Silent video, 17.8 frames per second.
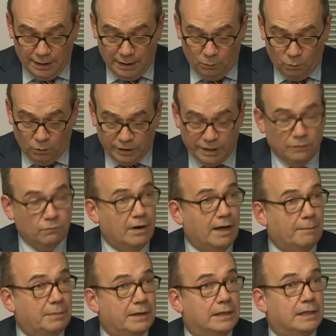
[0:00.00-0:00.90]
working
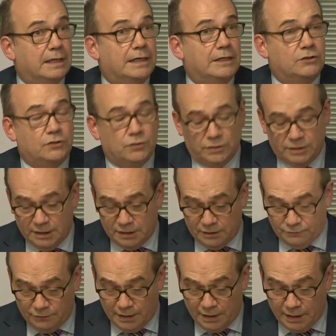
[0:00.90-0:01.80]
rapidly to
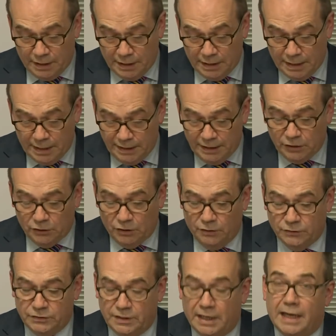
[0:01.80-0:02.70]
identify any
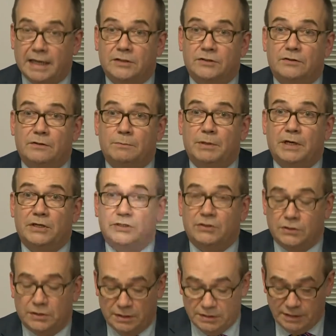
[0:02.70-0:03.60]
contacts the
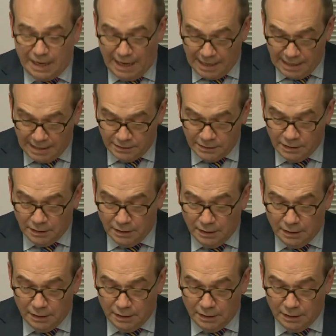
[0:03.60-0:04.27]
patient has had